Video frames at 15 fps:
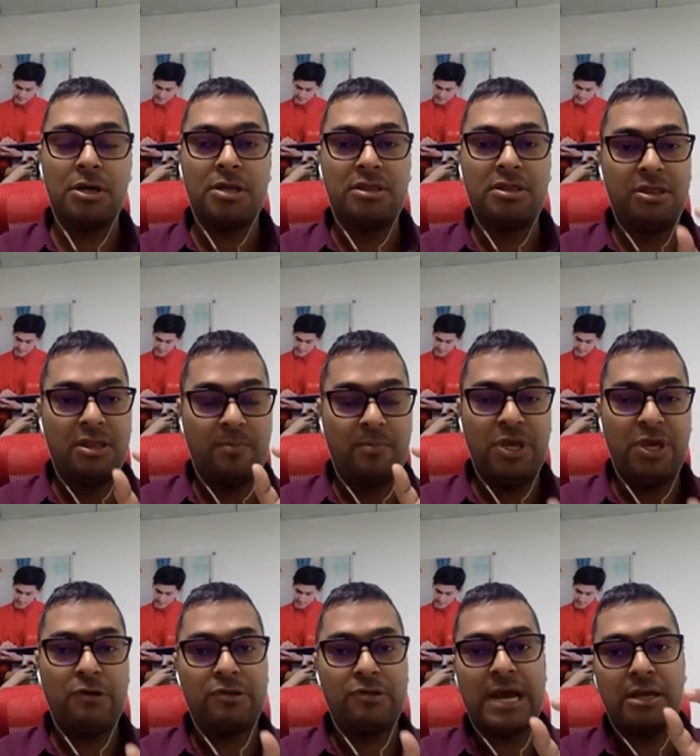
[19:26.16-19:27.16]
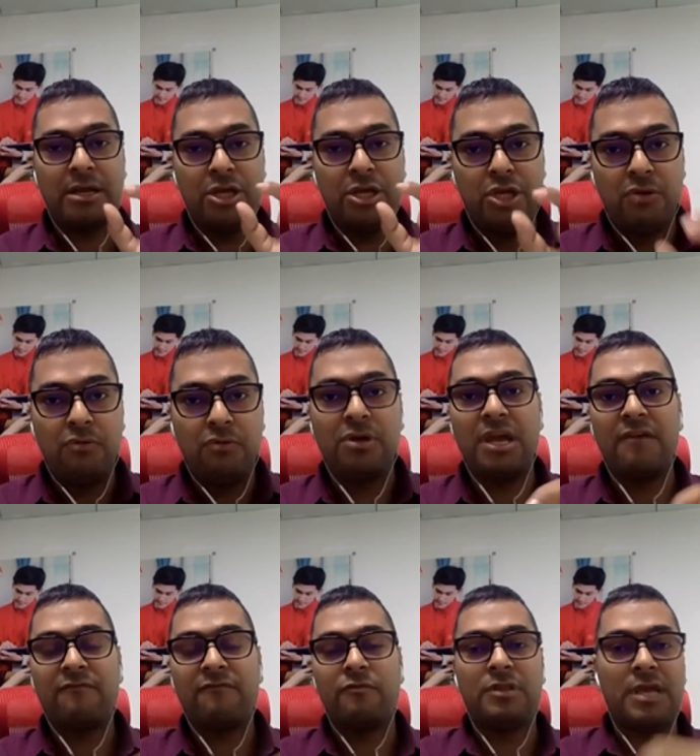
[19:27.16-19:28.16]
the PO that you
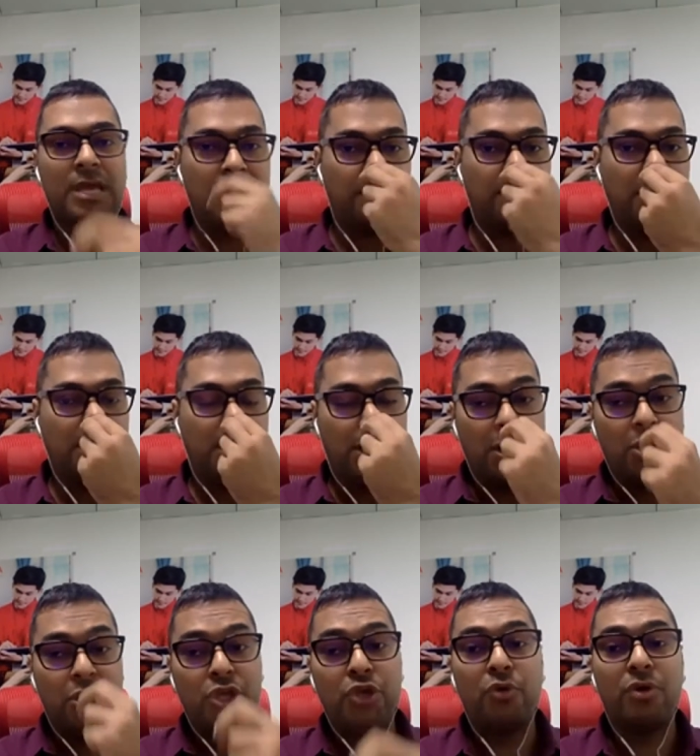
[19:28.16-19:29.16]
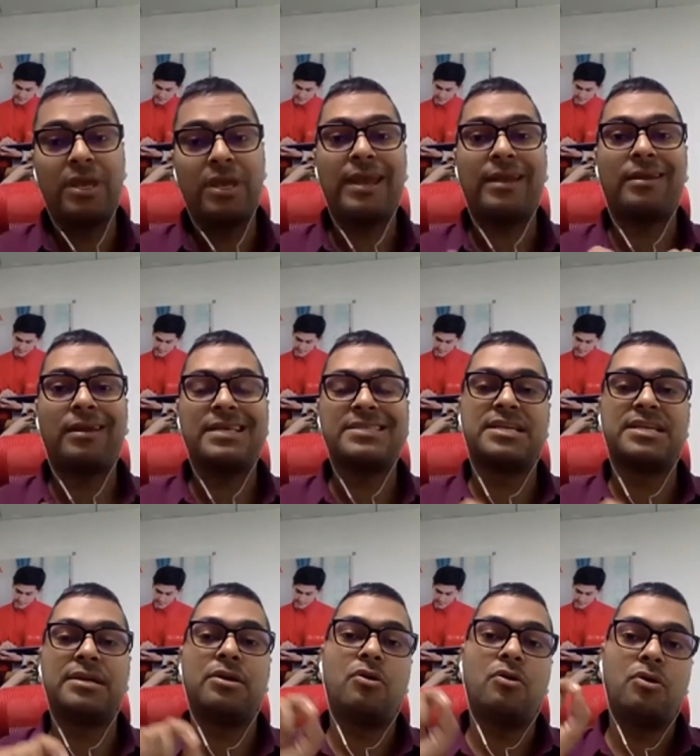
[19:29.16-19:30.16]
gave to them, you get
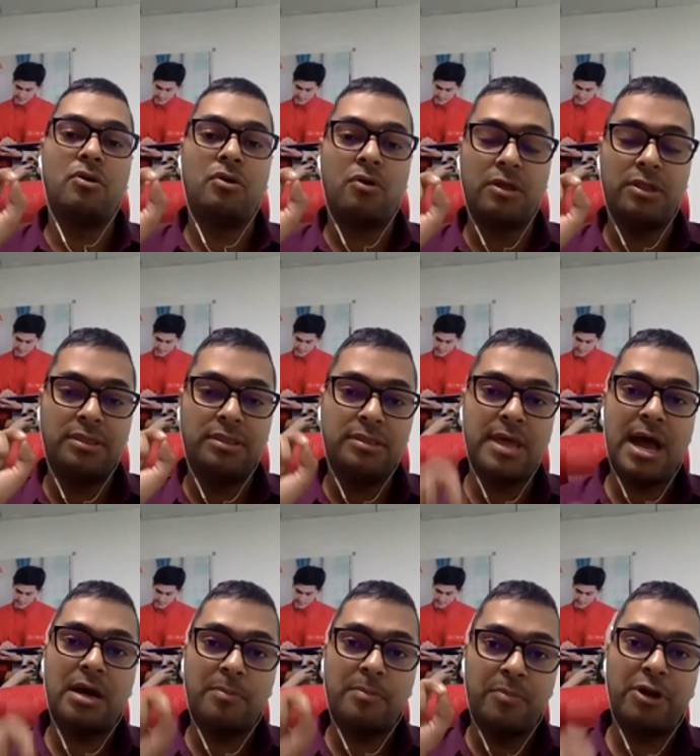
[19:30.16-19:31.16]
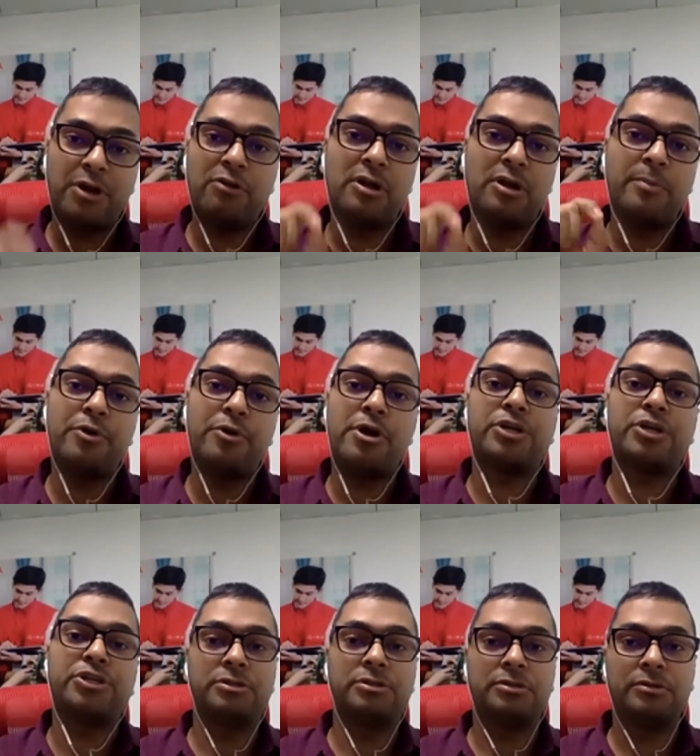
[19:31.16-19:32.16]
tested on that particular
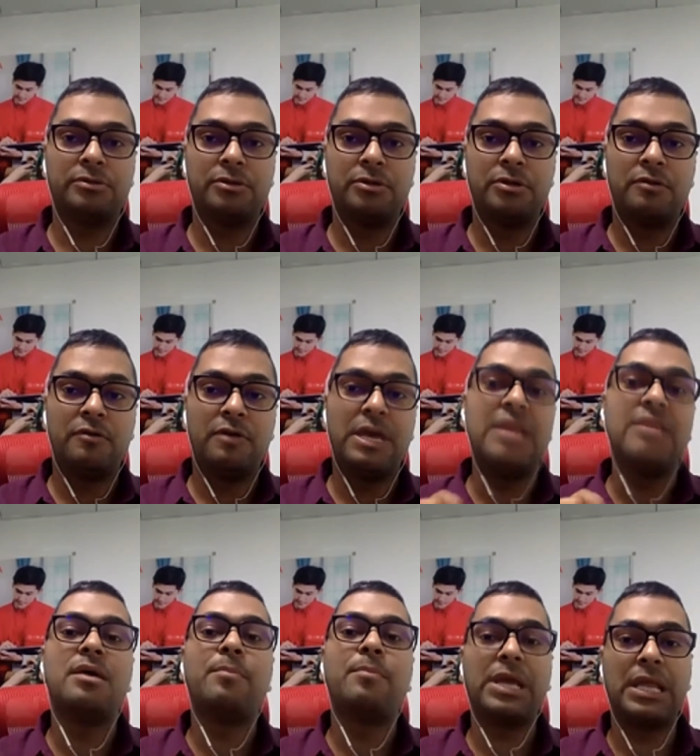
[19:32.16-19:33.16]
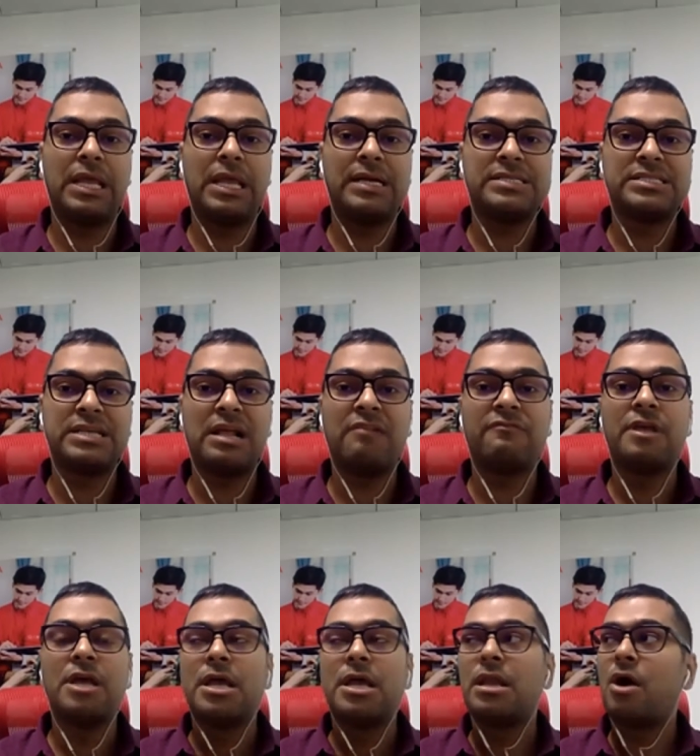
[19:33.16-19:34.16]
production in the beginning itself.
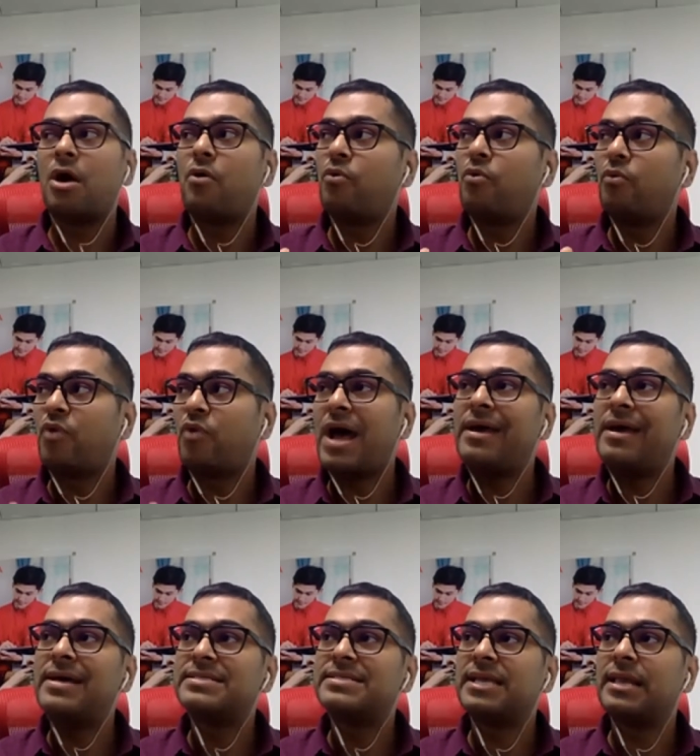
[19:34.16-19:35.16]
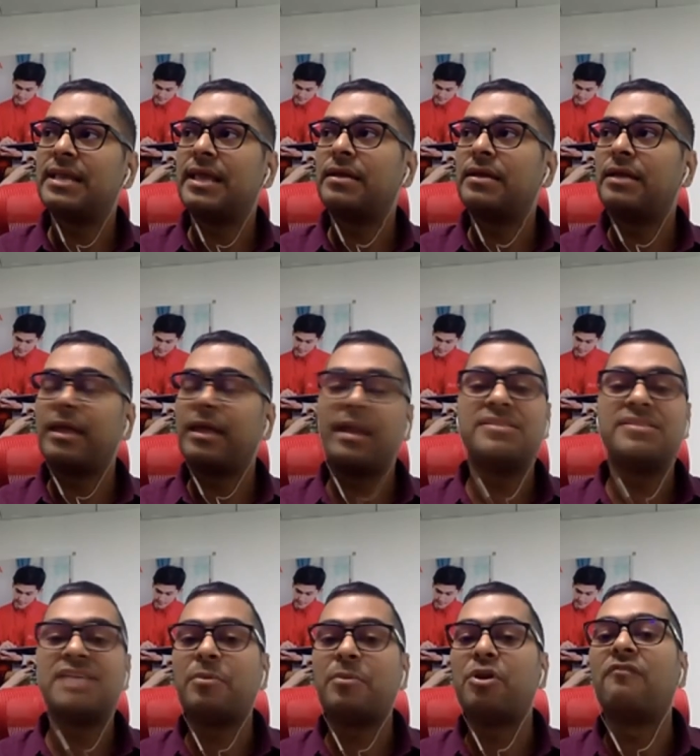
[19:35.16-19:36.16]
Now, why I say, like, take an
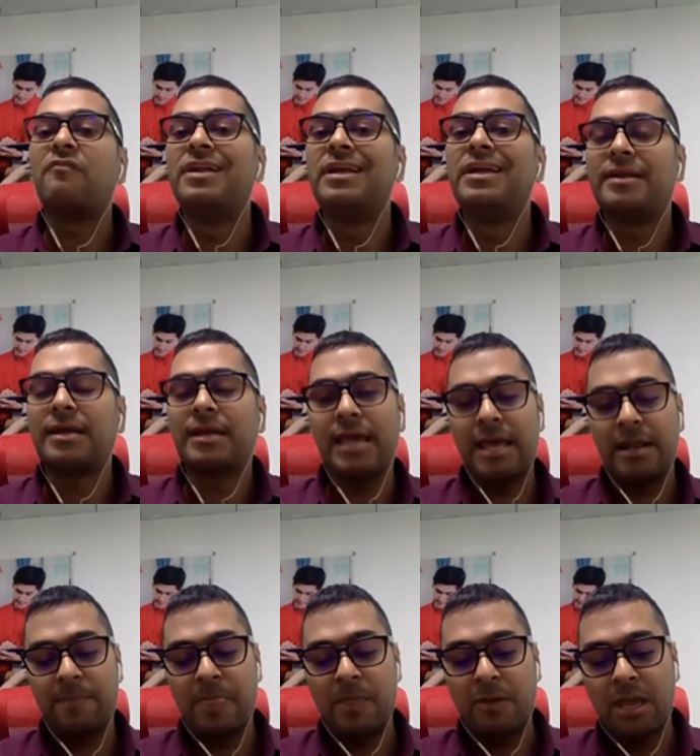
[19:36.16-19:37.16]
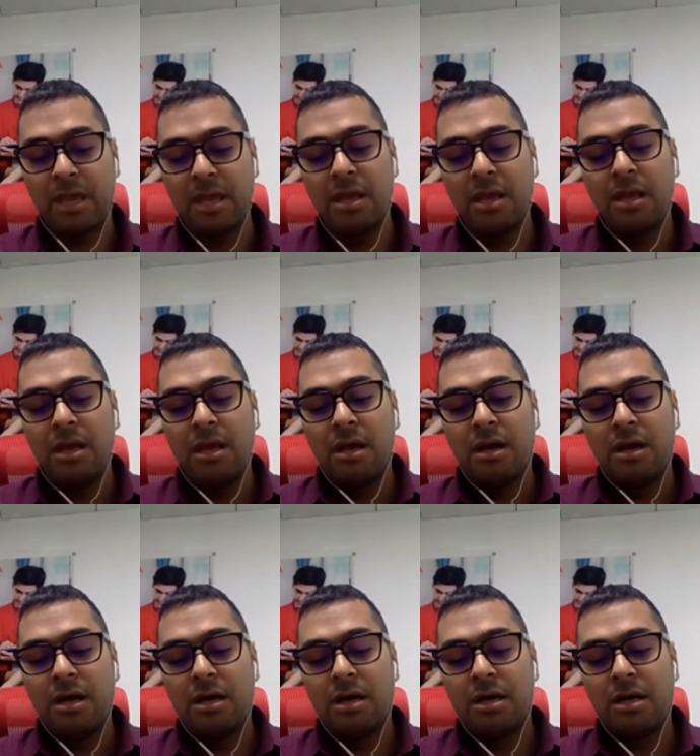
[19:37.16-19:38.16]
example of leather again. Okay,
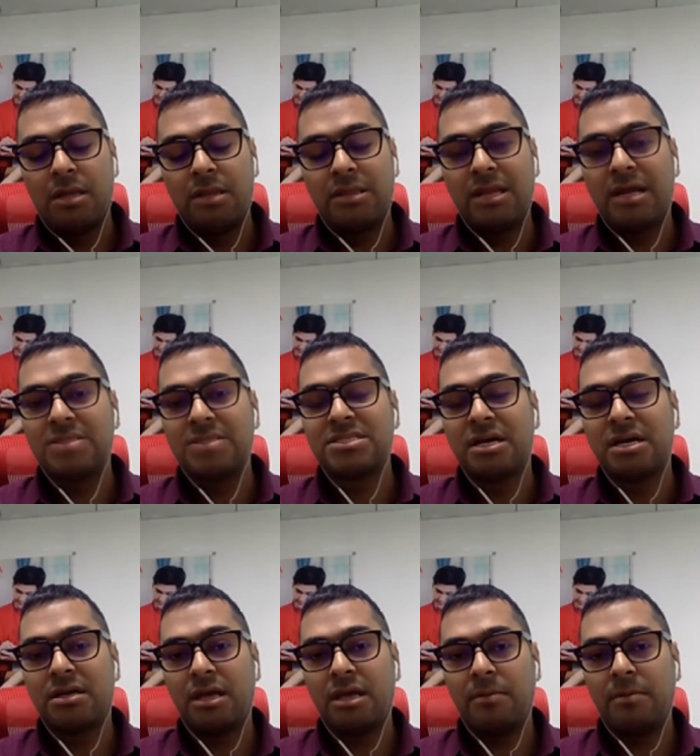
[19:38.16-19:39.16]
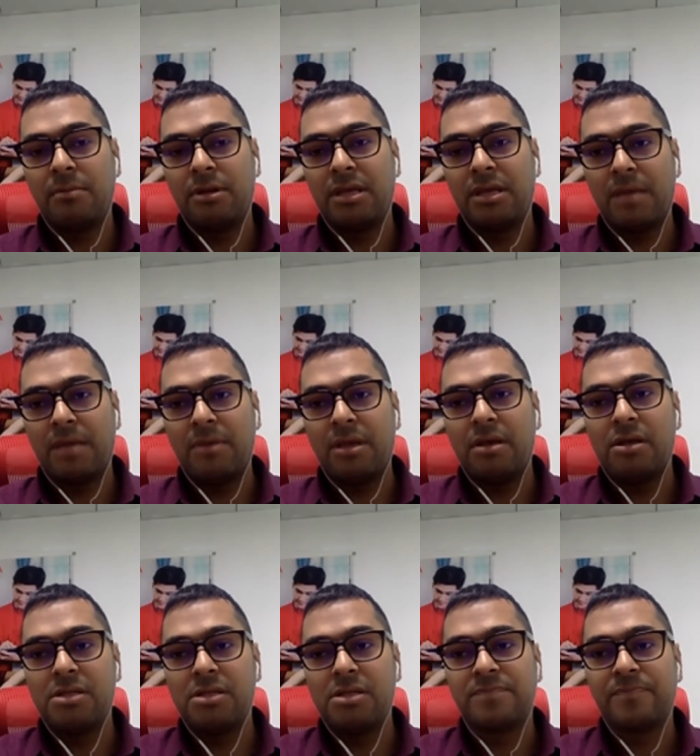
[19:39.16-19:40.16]
there are certain
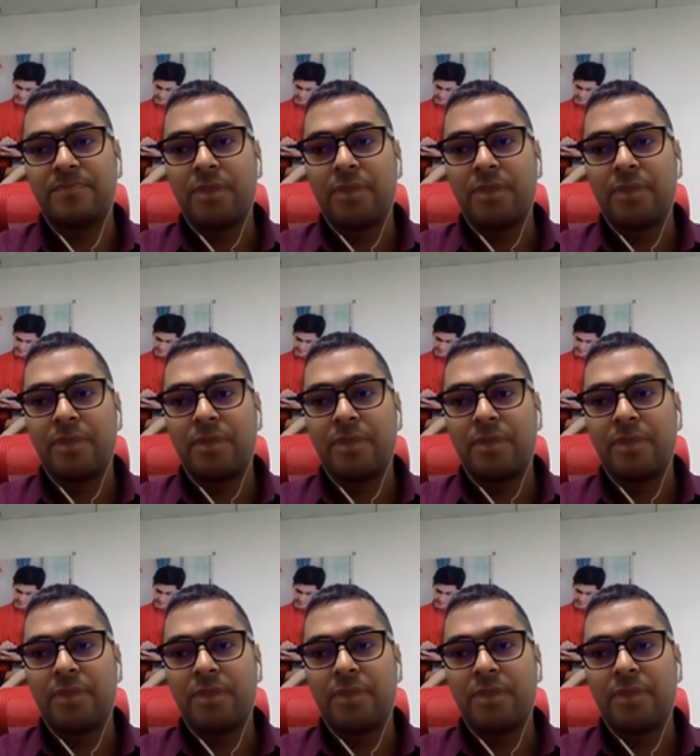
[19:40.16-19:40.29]
chemicals